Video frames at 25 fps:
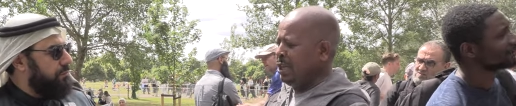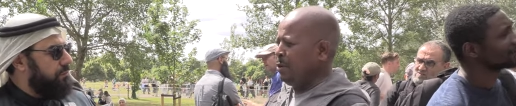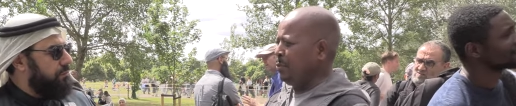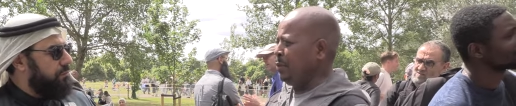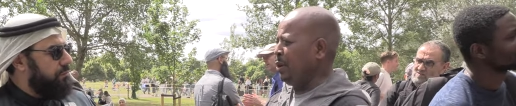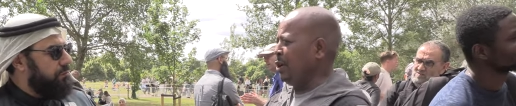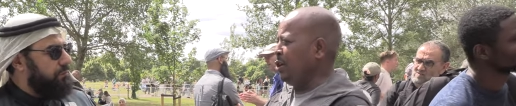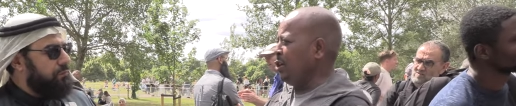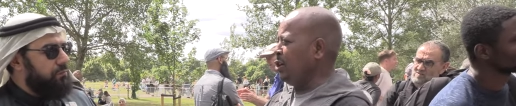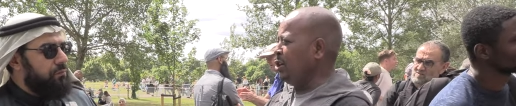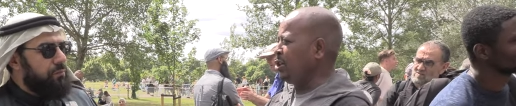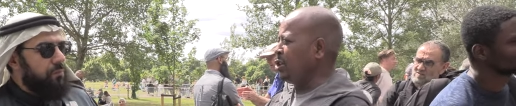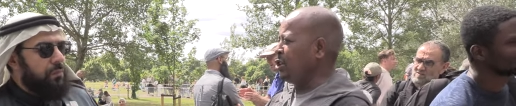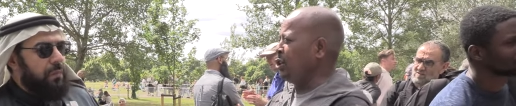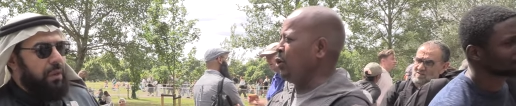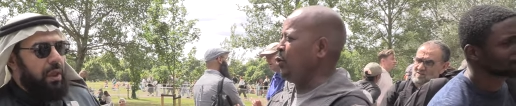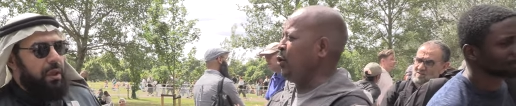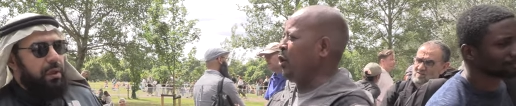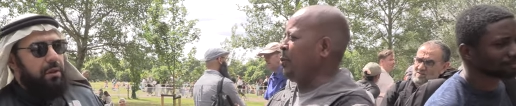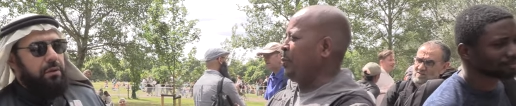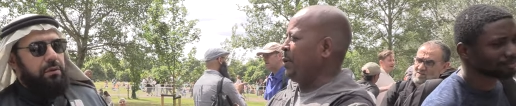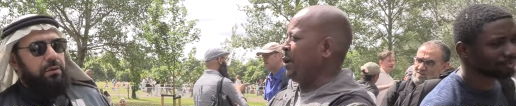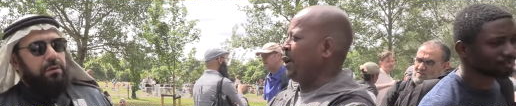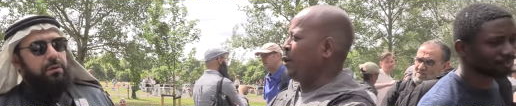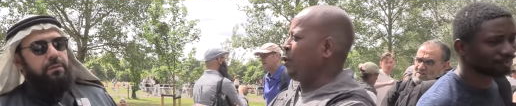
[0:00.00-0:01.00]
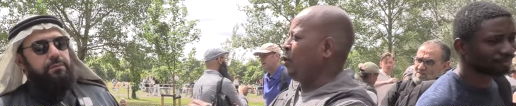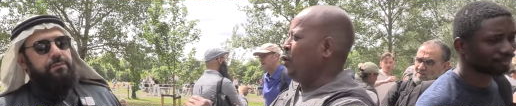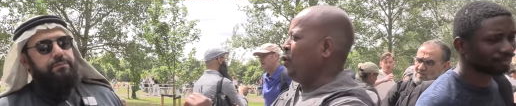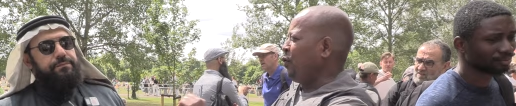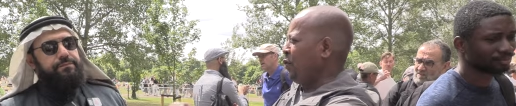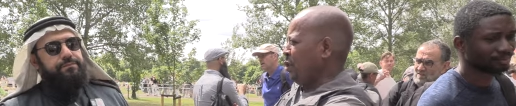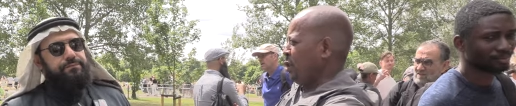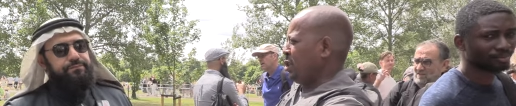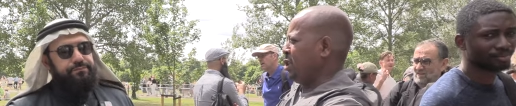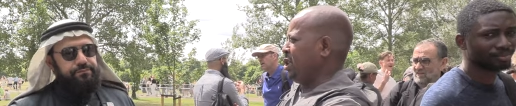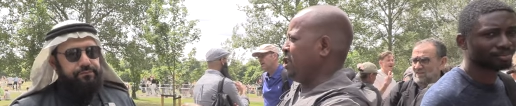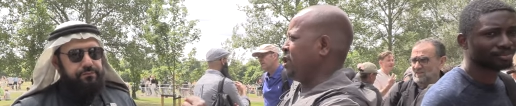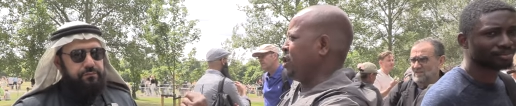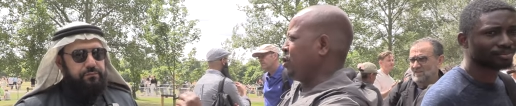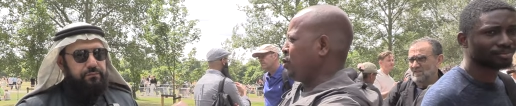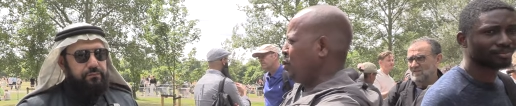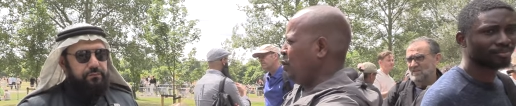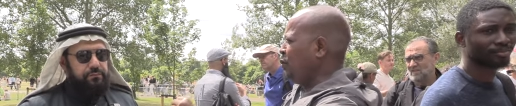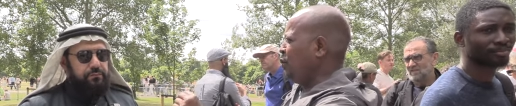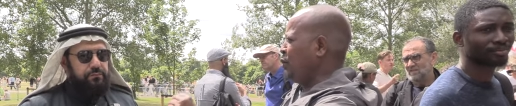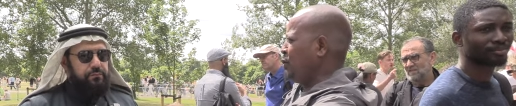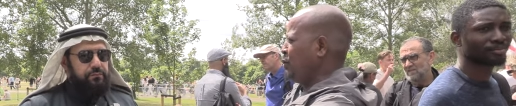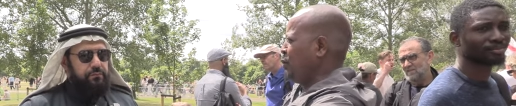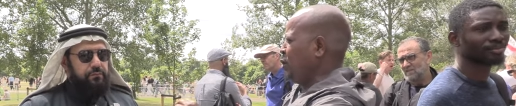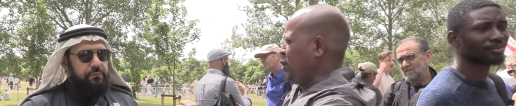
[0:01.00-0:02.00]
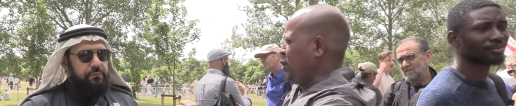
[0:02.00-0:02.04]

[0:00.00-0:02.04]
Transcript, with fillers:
Speaker 1: thing because you will be covered. This is covered